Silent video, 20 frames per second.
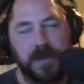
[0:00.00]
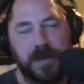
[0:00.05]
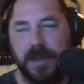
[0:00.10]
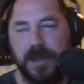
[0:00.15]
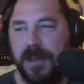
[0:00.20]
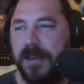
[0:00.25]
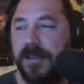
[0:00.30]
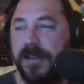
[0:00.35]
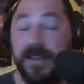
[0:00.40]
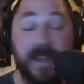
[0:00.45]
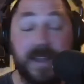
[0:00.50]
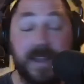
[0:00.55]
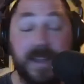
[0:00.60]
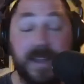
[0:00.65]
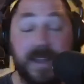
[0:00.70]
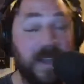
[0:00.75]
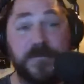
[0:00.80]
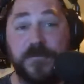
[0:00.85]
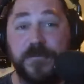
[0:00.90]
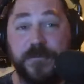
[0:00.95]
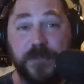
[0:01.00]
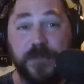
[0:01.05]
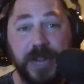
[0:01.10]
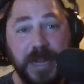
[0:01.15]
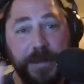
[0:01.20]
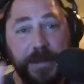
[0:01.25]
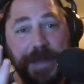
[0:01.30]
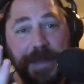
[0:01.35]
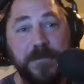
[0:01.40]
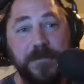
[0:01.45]
It is
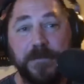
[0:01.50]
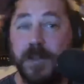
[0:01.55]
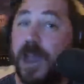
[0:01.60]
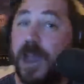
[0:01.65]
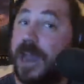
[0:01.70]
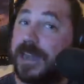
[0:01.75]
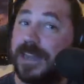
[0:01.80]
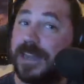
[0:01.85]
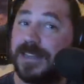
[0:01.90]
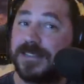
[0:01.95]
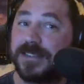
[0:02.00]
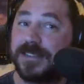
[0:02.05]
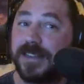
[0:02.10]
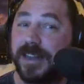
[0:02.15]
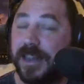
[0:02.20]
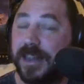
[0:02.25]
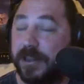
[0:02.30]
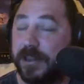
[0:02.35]
Freebie Fridays today.